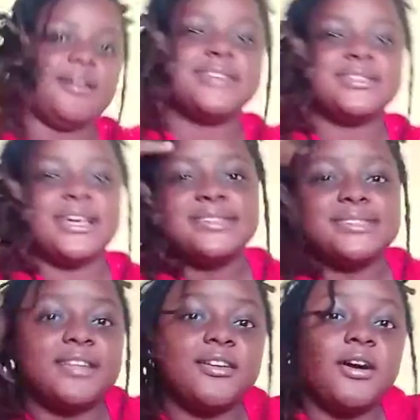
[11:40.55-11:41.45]
as I
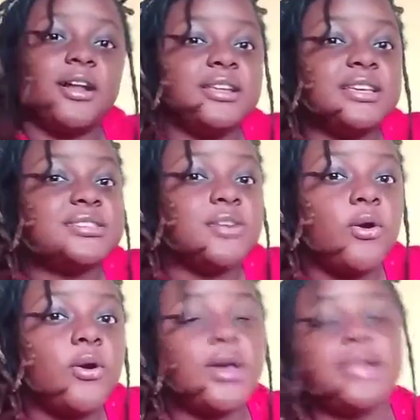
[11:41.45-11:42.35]
said, all these
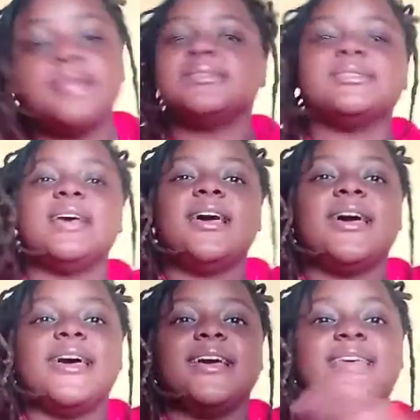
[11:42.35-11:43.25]
oils
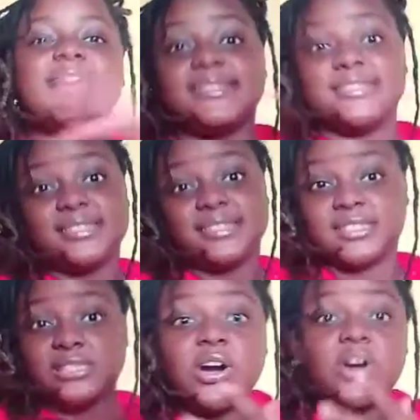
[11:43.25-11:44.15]
get
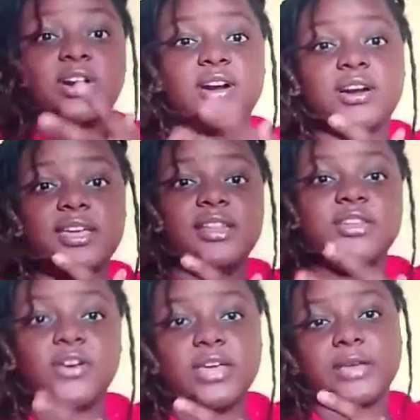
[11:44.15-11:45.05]
stuck in
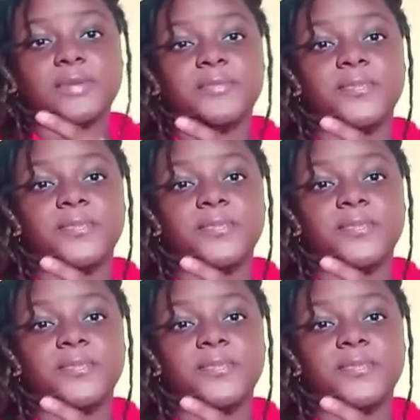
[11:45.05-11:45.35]
your hair.